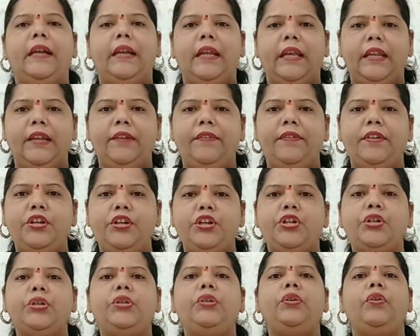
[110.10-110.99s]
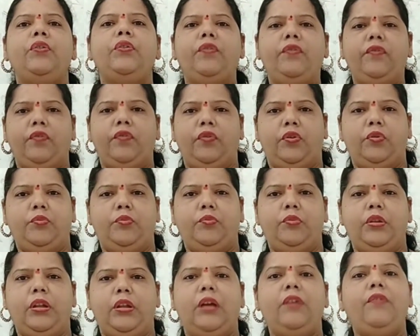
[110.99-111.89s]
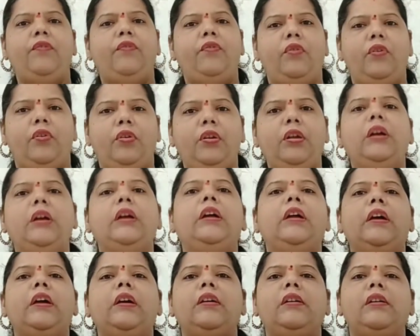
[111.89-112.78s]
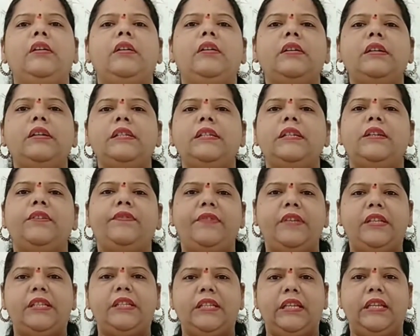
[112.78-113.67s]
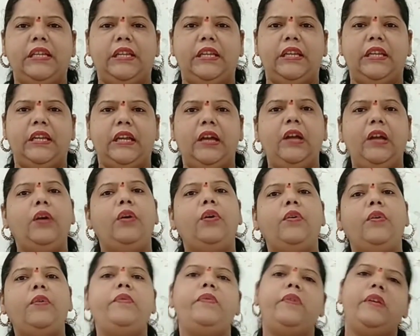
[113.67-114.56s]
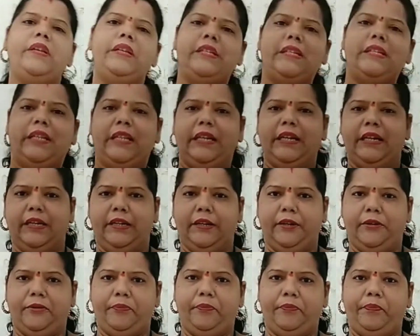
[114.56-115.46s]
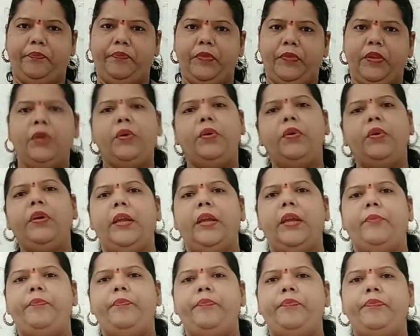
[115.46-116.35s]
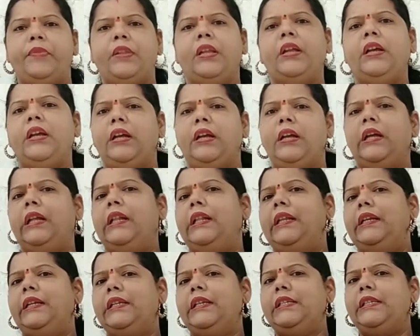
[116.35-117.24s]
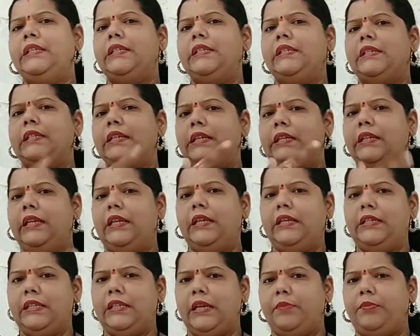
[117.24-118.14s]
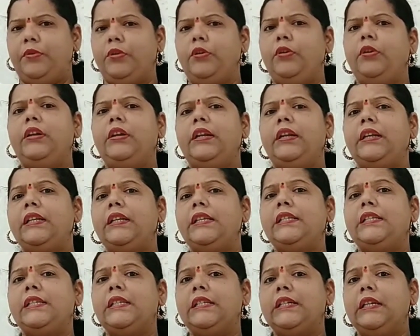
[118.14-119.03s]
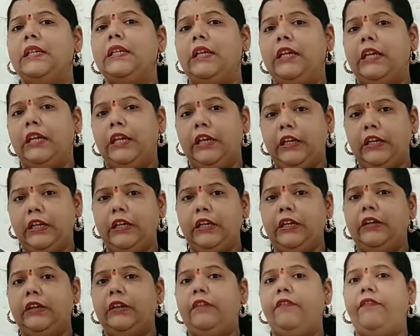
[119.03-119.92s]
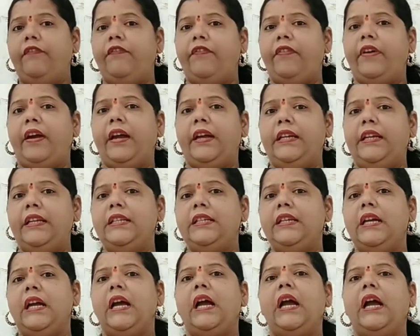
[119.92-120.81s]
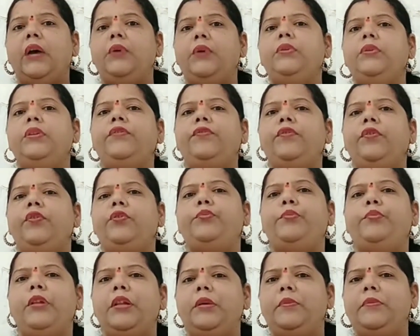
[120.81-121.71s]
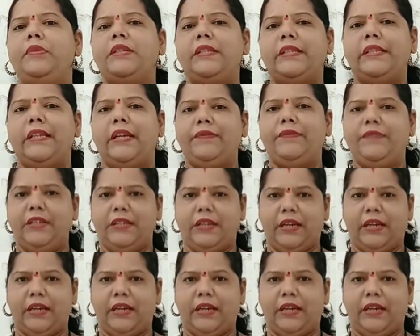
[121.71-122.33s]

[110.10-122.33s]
derivation of formula for curved surface area of cylinder. Okay. Let us take the example, or let us find how the formula must have